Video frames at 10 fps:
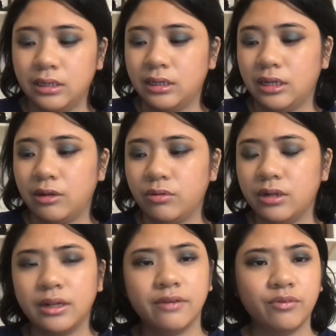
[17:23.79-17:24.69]
And I wouldn't
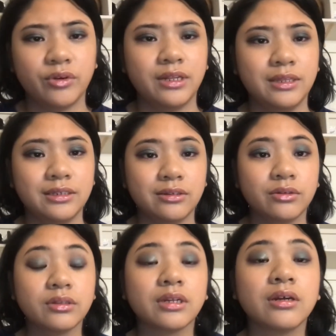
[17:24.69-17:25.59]
have created this
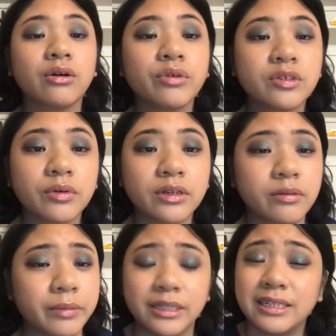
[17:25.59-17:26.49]
look that I always wanted
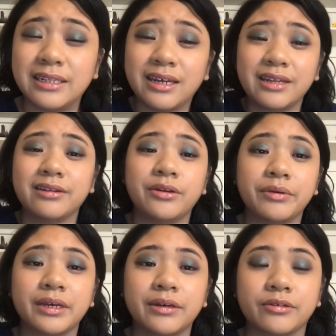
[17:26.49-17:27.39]
but did not know
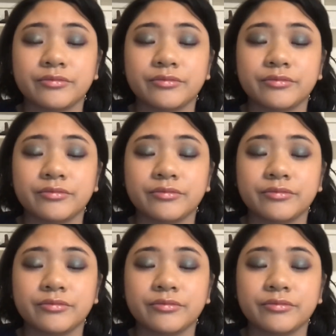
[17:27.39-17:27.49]
how.